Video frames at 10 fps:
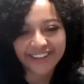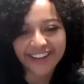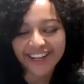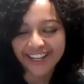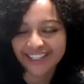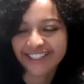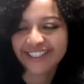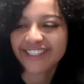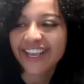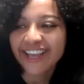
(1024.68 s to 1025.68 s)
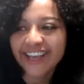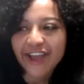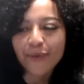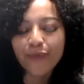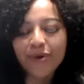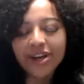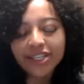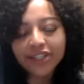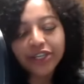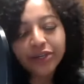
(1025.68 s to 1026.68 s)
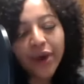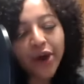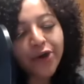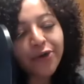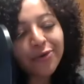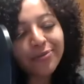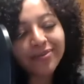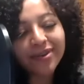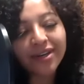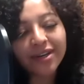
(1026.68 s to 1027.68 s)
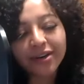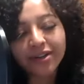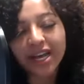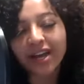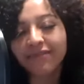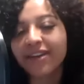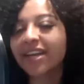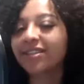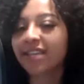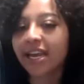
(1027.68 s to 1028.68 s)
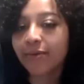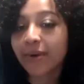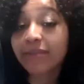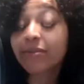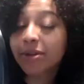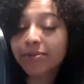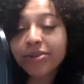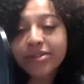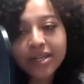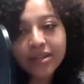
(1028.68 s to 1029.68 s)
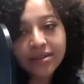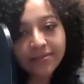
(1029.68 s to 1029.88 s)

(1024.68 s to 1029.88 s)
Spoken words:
nice. What do you hope that fans take away from your music?